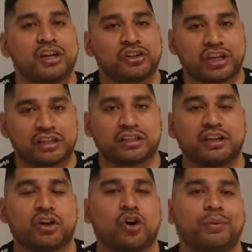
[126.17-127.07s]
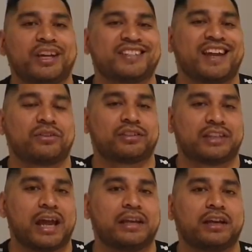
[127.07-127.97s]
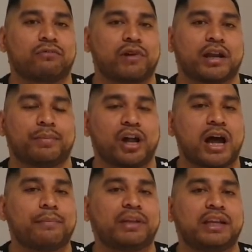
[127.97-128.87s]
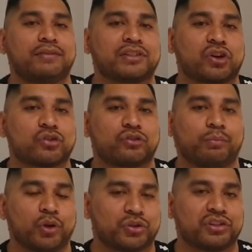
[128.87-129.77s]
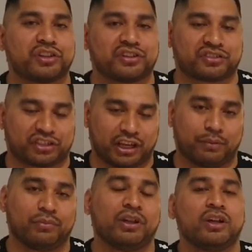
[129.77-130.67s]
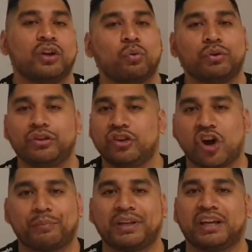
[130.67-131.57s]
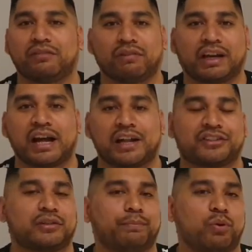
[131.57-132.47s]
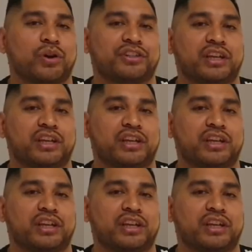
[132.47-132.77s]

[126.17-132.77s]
Cheslin Kolbe is an outstanding runner, but I believe his contribution to this team will not be in regards to points.